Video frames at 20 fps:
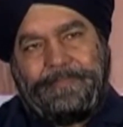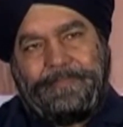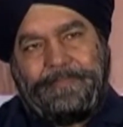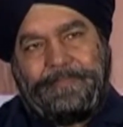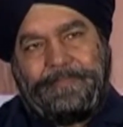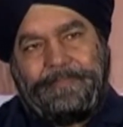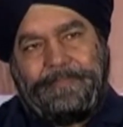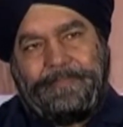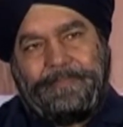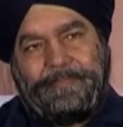
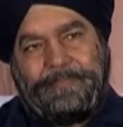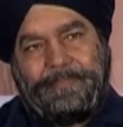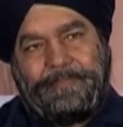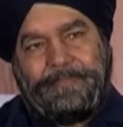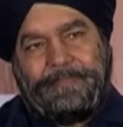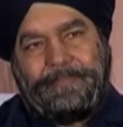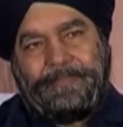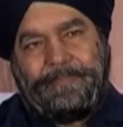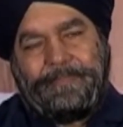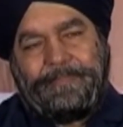
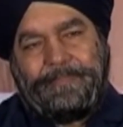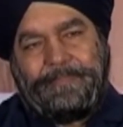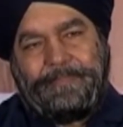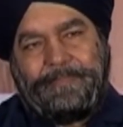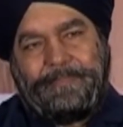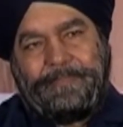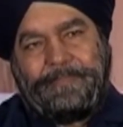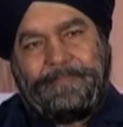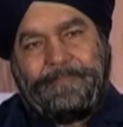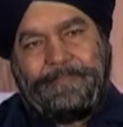
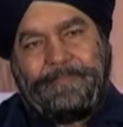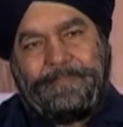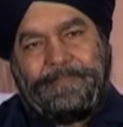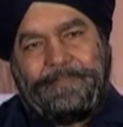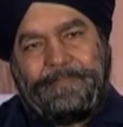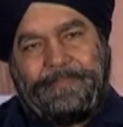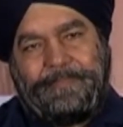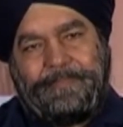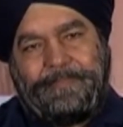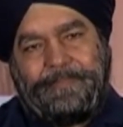
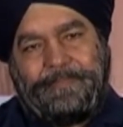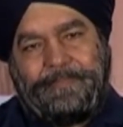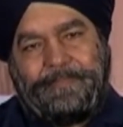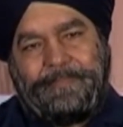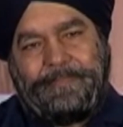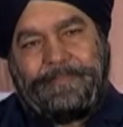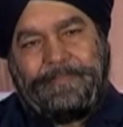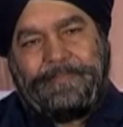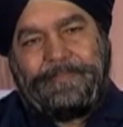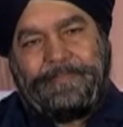
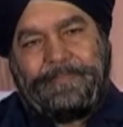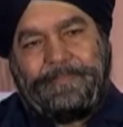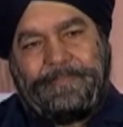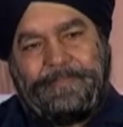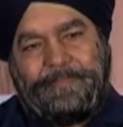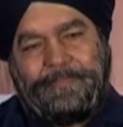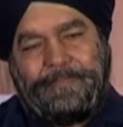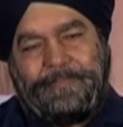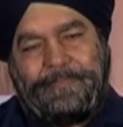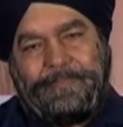
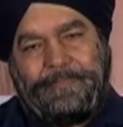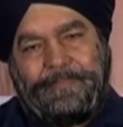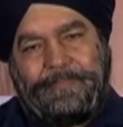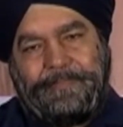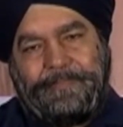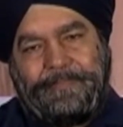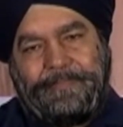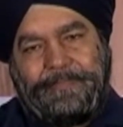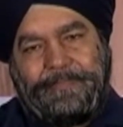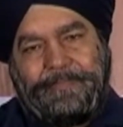
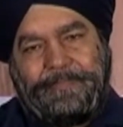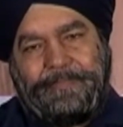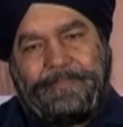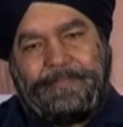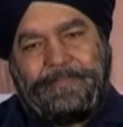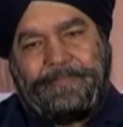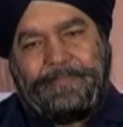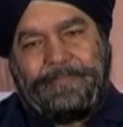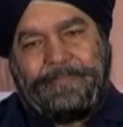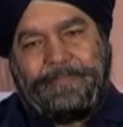
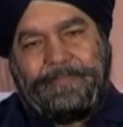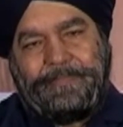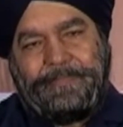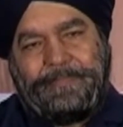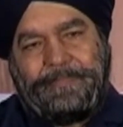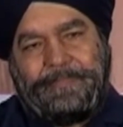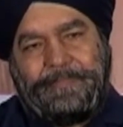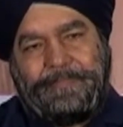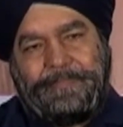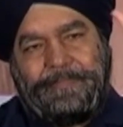
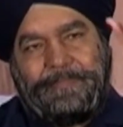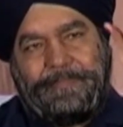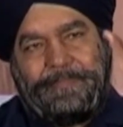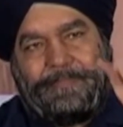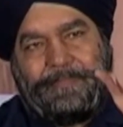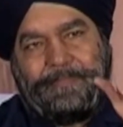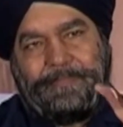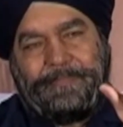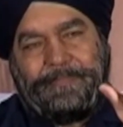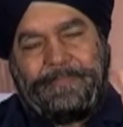
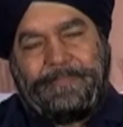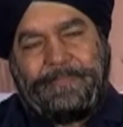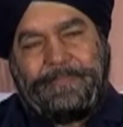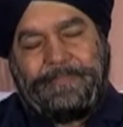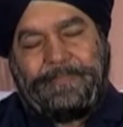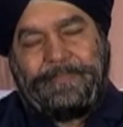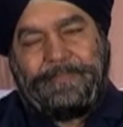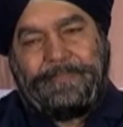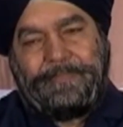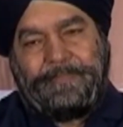
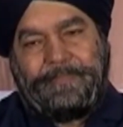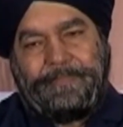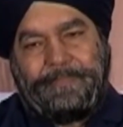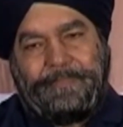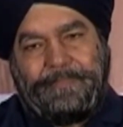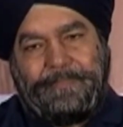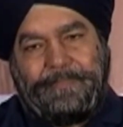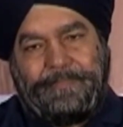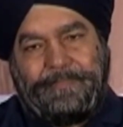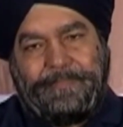
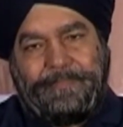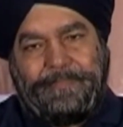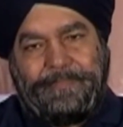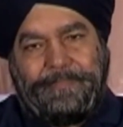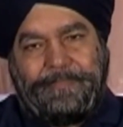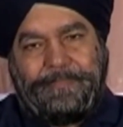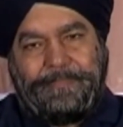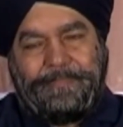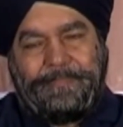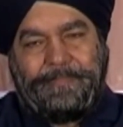
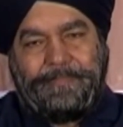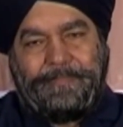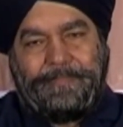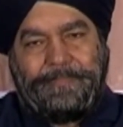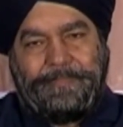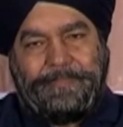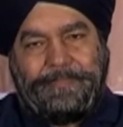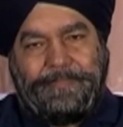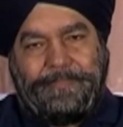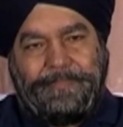
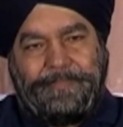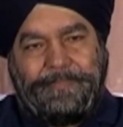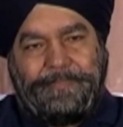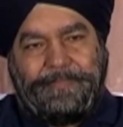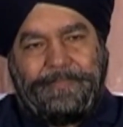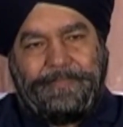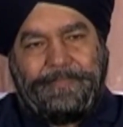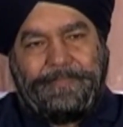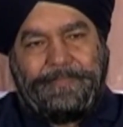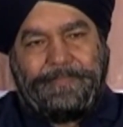
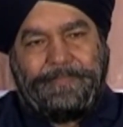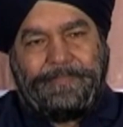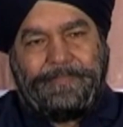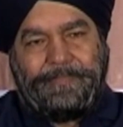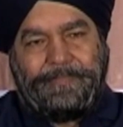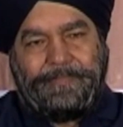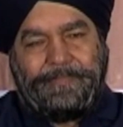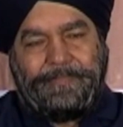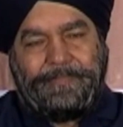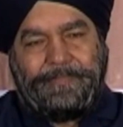(silent)